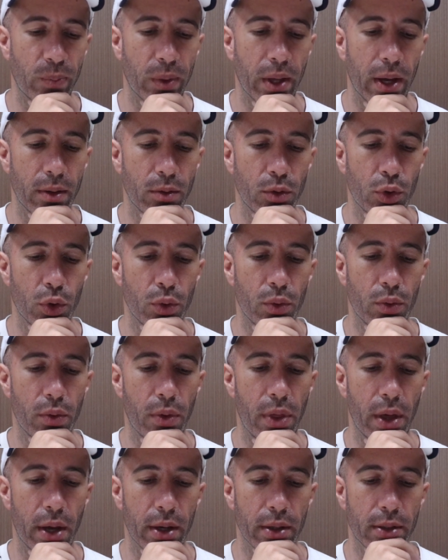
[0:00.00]
And to
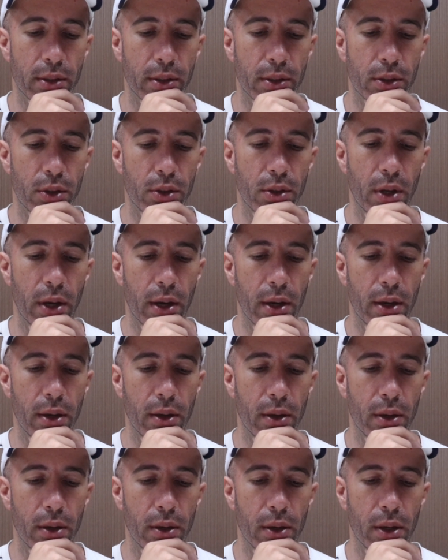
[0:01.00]
this
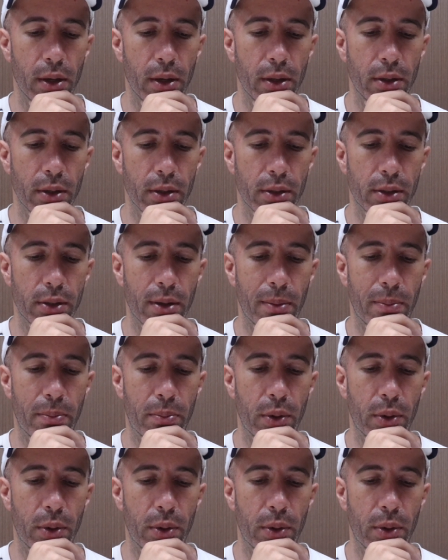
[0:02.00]
day, it is